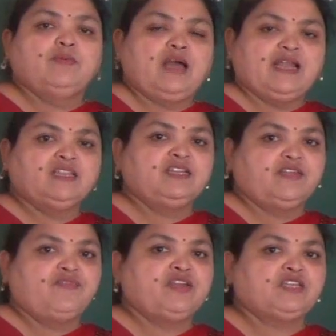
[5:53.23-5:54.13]
Another
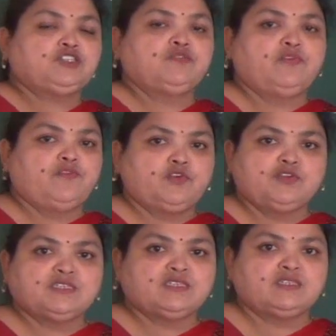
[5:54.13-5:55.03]
definition for
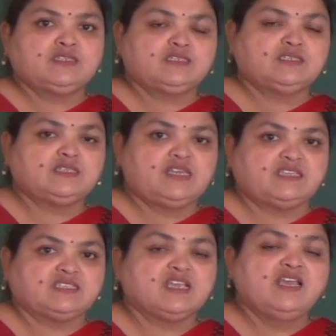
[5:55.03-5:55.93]
photosynthesis
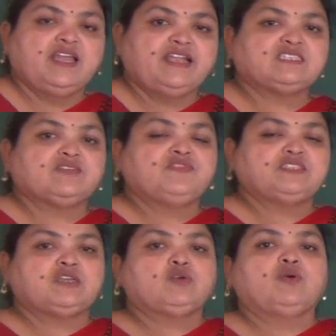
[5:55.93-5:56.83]
is it's a
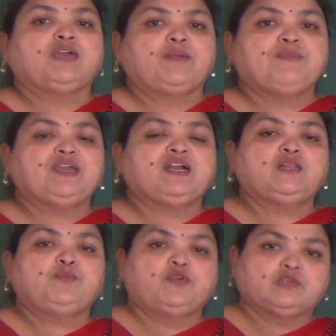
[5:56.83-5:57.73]

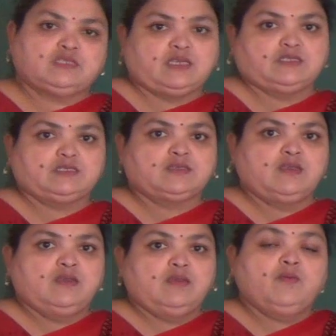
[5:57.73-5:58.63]
physico-chemical
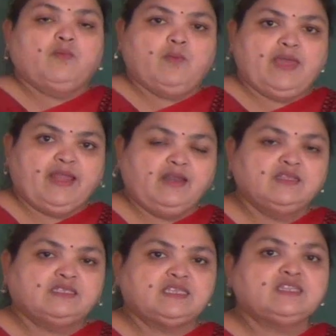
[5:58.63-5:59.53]
process
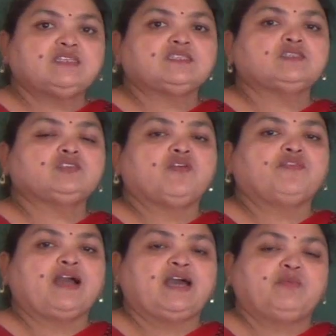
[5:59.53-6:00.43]
where synthesis
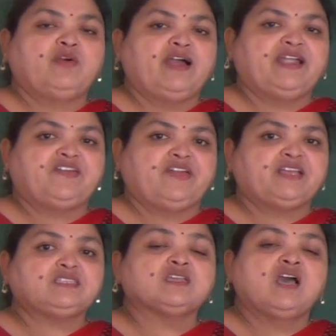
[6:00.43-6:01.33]
of
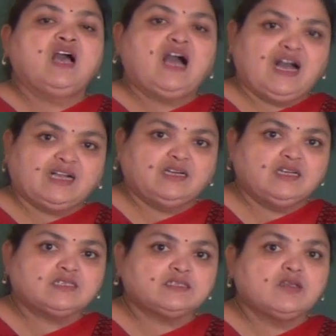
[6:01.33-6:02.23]
carbohydrates
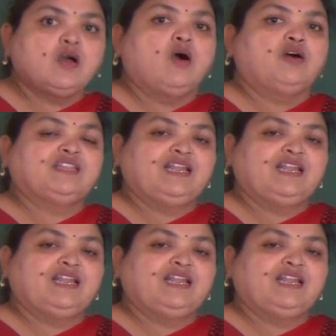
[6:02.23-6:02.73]
occurs or